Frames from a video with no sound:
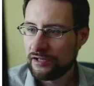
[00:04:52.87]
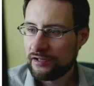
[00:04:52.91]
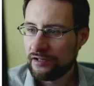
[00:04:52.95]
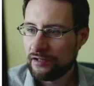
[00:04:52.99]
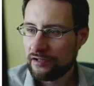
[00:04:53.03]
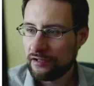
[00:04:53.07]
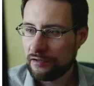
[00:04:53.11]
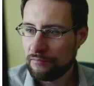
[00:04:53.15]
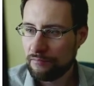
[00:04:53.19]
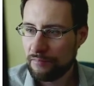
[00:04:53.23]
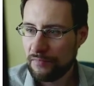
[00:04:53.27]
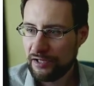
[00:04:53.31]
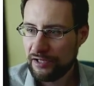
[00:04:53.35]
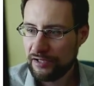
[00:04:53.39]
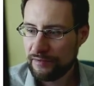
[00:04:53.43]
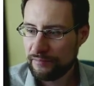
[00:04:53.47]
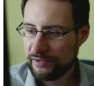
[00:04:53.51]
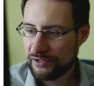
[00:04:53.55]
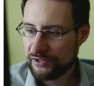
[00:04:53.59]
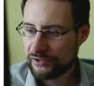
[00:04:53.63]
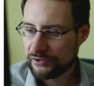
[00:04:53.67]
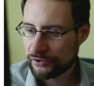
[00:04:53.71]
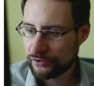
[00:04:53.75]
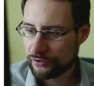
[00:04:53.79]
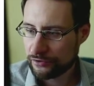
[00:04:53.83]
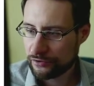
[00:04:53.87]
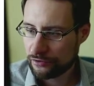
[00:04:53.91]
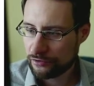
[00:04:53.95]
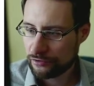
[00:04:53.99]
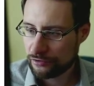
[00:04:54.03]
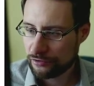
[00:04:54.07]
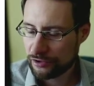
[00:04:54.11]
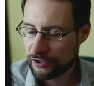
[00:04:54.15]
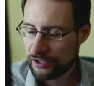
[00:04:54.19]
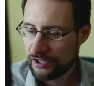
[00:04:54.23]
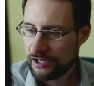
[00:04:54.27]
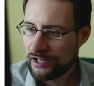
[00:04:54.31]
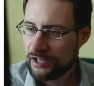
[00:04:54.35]
a millimeter
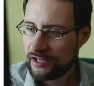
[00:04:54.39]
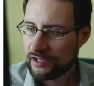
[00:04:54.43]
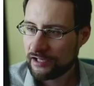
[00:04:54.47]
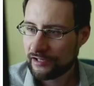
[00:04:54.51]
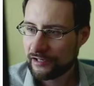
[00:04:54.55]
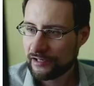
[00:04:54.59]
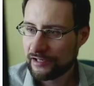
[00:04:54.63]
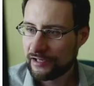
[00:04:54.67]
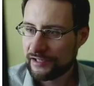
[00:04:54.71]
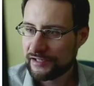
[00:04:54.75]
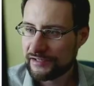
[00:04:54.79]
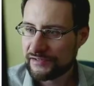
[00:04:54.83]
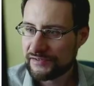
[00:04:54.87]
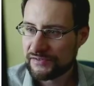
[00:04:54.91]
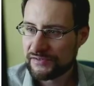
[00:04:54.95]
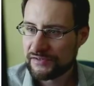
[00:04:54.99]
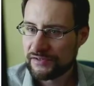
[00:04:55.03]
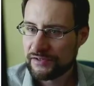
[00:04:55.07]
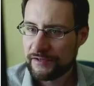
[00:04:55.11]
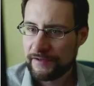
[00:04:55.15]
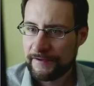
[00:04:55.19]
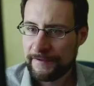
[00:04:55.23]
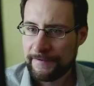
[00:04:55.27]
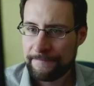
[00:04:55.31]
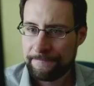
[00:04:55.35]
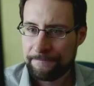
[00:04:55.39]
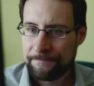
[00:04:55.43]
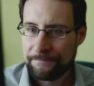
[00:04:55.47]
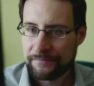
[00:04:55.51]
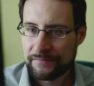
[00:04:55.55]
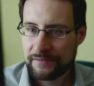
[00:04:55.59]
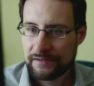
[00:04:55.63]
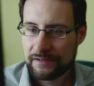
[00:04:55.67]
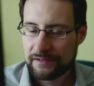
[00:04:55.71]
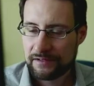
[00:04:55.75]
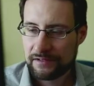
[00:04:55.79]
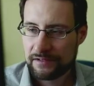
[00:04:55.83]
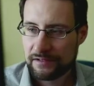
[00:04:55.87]
or less
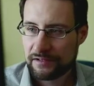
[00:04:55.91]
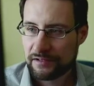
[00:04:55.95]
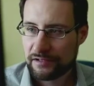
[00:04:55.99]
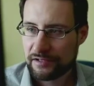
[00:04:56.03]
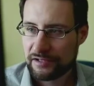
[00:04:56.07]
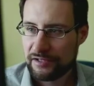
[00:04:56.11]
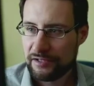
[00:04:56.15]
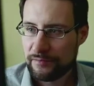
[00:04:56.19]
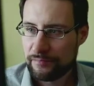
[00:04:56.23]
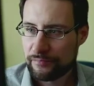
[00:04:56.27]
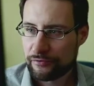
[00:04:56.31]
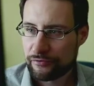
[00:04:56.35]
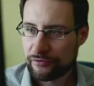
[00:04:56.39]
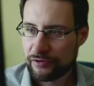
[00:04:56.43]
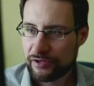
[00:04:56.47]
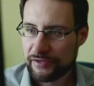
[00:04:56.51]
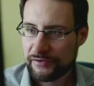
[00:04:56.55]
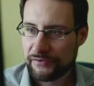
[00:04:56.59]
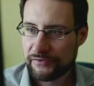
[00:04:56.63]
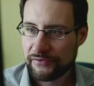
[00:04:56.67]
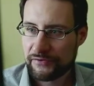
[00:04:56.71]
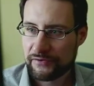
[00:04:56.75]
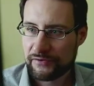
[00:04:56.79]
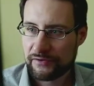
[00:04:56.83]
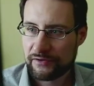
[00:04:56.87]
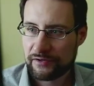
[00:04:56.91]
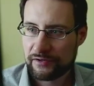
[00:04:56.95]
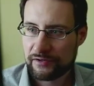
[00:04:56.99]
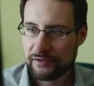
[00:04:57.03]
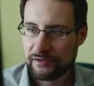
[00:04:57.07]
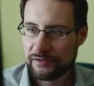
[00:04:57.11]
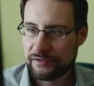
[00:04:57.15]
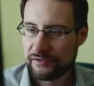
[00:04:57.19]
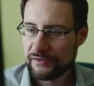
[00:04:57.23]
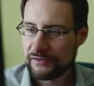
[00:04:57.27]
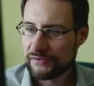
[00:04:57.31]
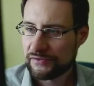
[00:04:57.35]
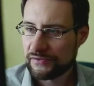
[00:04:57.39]
uh, key press uh,
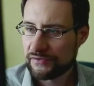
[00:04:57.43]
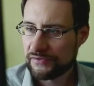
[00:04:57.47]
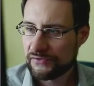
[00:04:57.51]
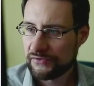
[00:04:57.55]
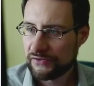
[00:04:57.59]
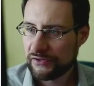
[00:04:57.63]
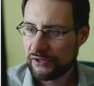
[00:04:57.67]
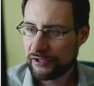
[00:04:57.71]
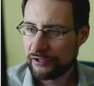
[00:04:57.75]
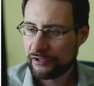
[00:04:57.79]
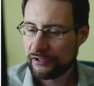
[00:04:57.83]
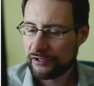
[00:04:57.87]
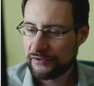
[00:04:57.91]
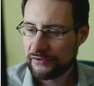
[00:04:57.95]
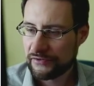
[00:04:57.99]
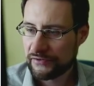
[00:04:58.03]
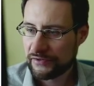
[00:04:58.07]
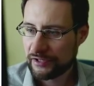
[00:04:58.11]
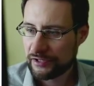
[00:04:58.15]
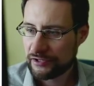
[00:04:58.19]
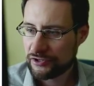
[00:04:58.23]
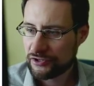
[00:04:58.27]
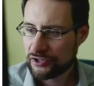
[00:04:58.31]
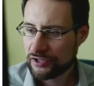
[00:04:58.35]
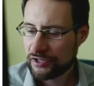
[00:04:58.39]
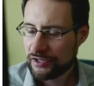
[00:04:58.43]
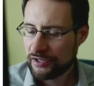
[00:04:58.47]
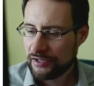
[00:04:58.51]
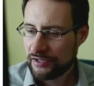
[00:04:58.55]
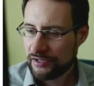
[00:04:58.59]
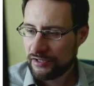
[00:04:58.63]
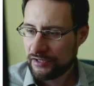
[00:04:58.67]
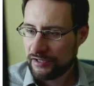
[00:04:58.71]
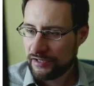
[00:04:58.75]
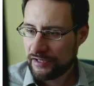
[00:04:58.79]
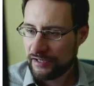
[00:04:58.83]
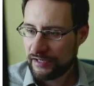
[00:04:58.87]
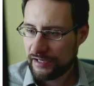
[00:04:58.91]
distance there and such.
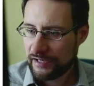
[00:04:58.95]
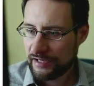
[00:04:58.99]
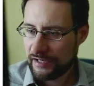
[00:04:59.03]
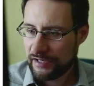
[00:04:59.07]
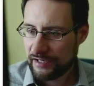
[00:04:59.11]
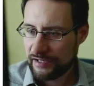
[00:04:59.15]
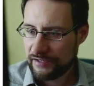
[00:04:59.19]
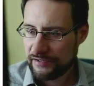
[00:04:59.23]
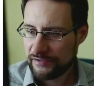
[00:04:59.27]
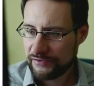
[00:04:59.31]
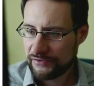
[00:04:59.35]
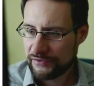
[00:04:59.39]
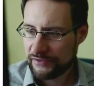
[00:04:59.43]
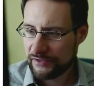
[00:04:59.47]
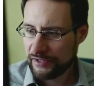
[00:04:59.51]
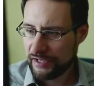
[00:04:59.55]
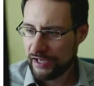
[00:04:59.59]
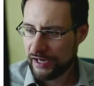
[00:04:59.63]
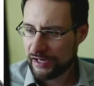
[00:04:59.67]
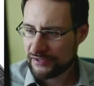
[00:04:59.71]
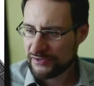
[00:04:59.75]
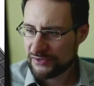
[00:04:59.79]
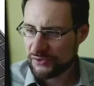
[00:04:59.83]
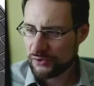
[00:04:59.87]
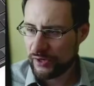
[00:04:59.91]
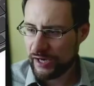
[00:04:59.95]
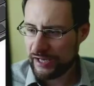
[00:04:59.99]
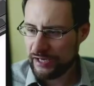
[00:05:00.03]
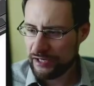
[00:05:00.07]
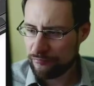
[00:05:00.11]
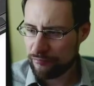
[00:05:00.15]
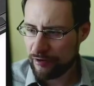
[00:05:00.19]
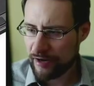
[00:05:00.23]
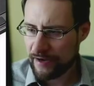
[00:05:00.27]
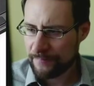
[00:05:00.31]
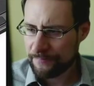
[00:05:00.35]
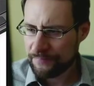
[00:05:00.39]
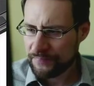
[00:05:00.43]
And uh, yeah, so
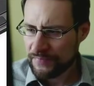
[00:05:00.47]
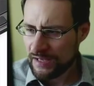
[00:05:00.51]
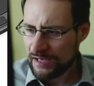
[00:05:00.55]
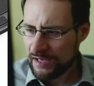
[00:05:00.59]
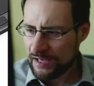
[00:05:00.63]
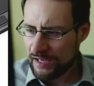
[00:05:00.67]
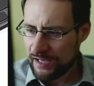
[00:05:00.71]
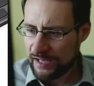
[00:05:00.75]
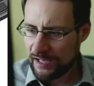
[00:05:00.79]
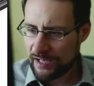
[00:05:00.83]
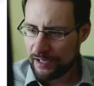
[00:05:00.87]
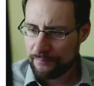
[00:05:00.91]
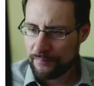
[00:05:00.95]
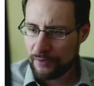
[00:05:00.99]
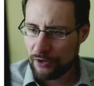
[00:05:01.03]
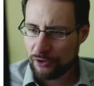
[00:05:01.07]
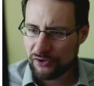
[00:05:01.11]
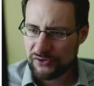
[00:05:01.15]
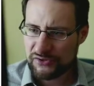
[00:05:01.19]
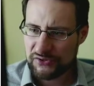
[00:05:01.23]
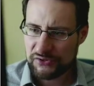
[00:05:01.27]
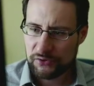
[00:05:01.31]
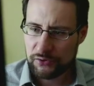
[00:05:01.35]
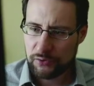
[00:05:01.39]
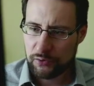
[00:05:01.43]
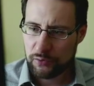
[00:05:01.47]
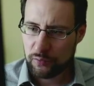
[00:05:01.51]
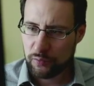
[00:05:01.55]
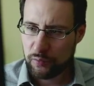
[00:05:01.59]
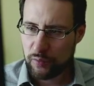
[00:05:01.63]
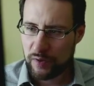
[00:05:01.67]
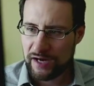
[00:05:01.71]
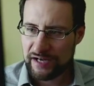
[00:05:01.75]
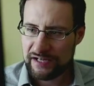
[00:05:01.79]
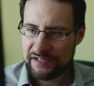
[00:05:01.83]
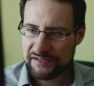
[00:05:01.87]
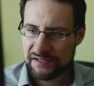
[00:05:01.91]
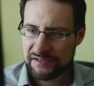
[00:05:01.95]
anyway, um, also
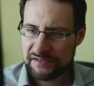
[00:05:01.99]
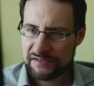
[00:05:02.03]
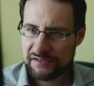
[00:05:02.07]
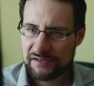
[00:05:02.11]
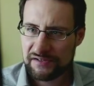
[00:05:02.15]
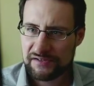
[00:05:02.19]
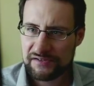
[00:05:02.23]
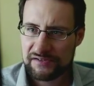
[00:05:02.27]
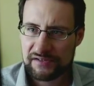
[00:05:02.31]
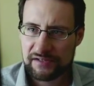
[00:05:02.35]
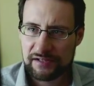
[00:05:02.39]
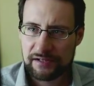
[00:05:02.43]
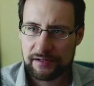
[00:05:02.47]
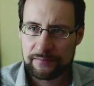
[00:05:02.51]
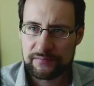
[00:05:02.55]
why this is, um,